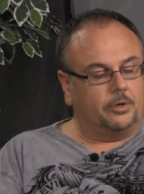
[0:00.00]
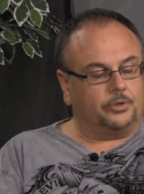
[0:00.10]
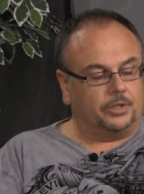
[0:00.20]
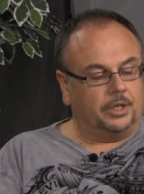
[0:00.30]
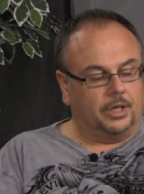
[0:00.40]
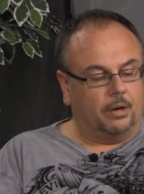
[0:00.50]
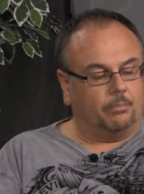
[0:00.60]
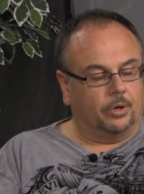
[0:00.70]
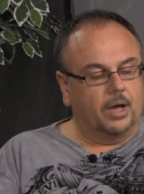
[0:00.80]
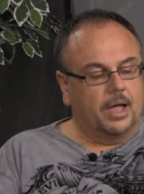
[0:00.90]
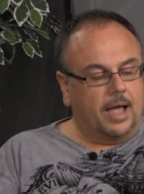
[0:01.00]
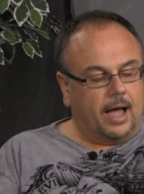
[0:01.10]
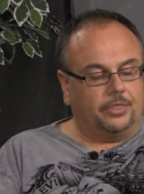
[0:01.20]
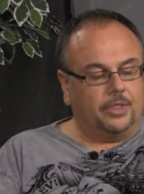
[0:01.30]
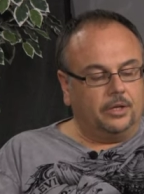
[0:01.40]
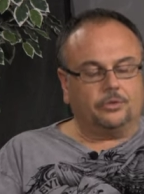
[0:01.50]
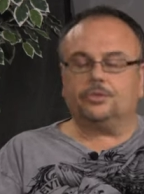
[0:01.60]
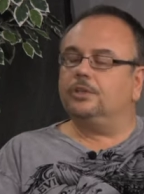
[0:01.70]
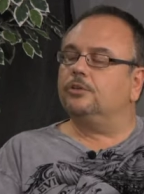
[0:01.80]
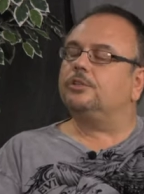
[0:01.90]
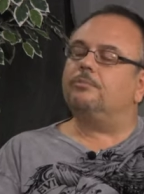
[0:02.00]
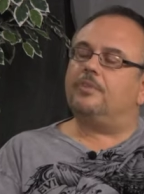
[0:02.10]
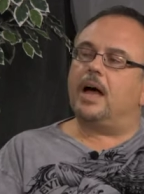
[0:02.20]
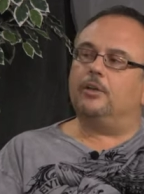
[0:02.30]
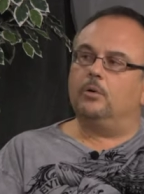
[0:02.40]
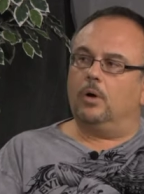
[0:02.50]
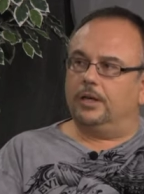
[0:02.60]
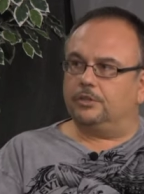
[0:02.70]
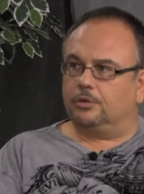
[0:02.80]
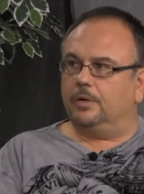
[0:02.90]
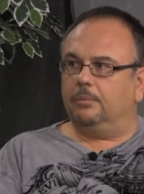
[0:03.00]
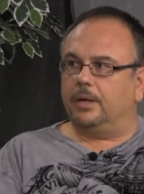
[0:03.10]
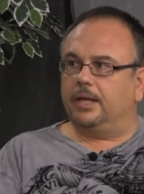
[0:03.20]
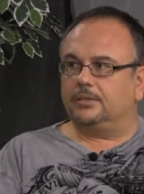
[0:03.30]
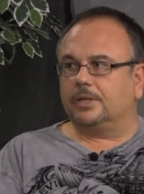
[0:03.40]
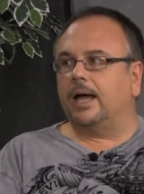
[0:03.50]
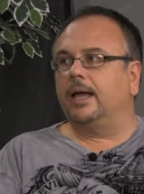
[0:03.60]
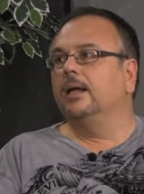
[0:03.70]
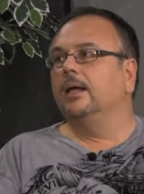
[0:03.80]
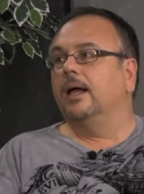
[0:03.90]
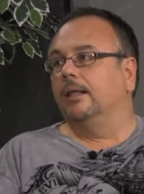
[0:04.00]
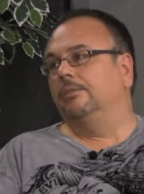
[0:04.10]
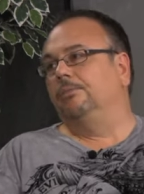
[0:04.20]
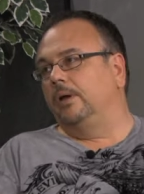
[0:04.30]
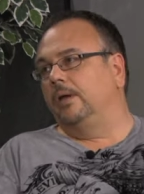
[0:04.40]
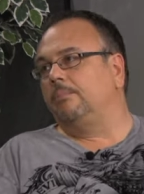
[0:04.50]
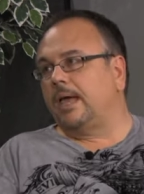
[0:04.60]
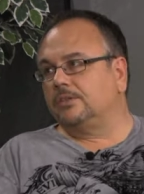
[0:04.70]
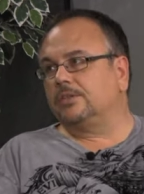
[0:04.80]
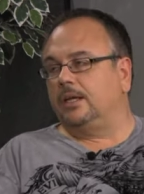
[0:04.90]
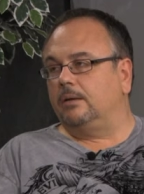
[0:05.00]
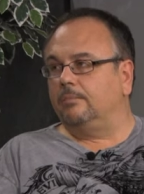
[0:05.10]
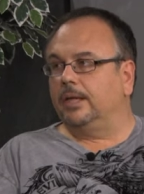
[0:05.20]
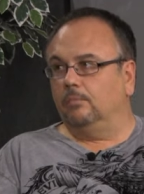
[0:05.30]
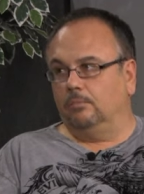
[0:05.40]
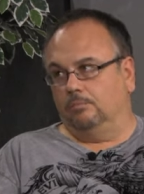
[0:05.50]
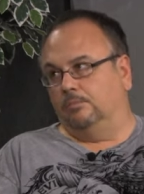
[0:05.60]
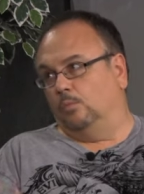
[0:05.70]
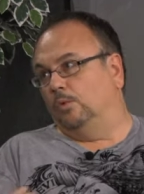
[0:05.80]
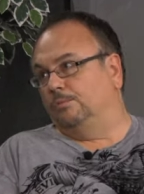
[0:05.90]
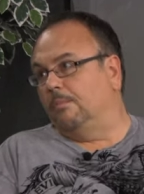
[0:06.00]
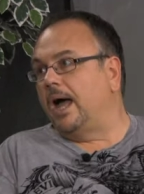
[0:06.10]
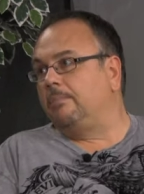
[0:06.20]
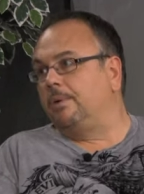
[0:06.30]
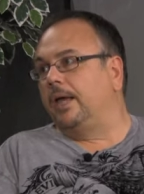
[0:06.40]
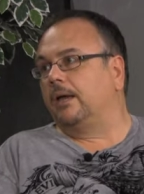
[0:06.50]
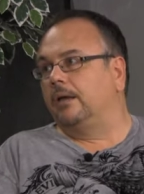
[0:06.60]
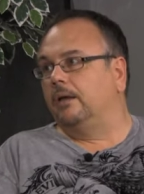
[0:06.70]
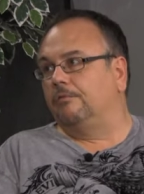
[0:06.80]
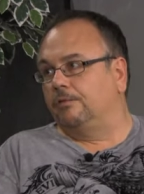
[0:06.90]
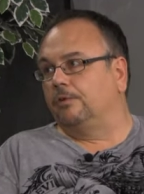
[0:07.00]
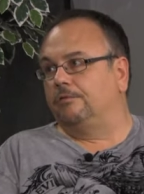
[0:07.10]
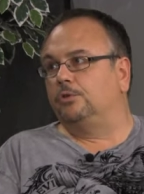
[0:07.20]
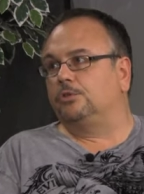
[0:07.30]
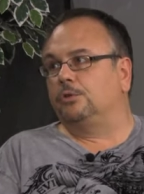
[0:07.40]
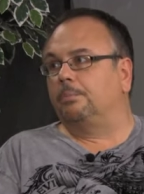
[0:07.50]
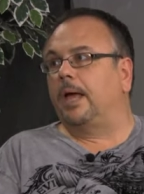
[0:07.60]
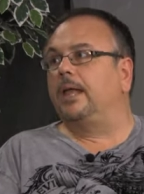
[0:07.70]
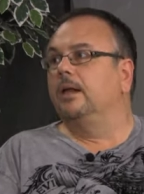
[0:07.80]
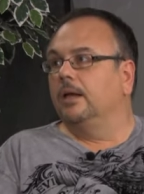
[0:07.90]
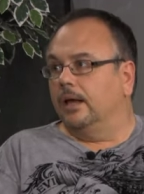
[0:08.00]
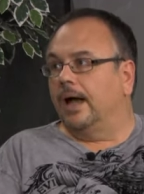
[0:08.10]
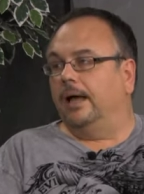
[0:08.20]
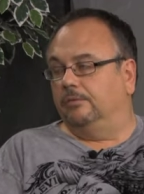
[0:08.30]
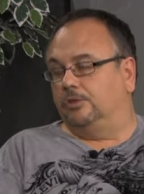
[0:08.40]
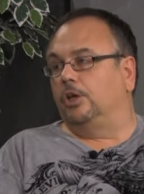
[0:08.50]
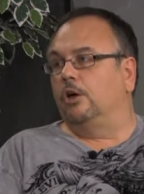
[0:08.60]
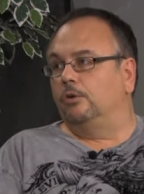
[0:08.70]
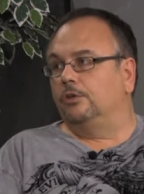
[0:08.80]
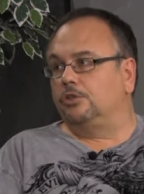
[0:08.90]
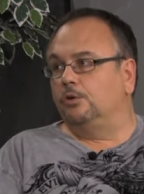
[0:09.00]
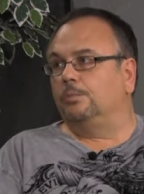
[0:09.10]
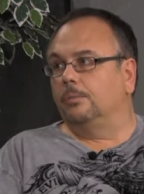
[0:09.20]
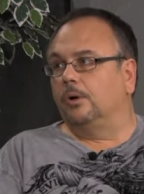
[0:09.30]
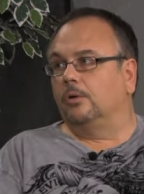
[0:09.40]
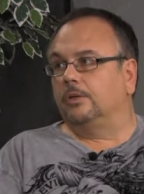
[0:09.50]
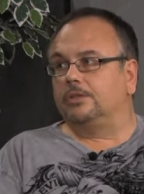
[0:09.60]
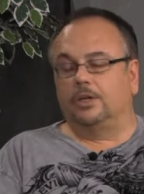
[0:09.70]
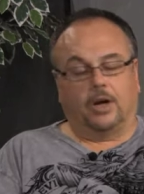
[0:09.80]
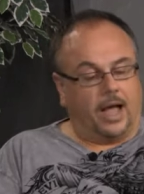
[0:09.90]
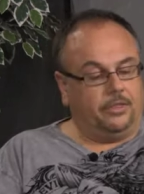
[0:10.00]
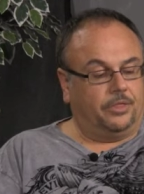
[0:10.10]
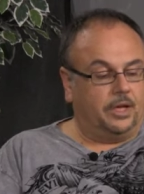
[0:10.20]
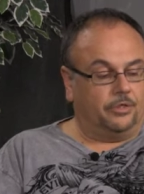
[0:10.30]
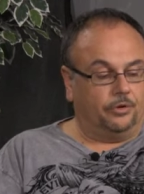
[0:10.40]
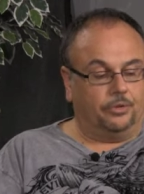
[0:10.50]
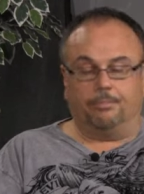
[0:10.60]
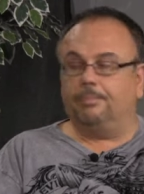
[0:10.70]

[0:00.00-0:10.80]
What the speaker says: close to the number, I think there's still some value on this Green Bay side. Green Bay is a team that was my pick for a future bet to go to the Super Bowl this year. I think they're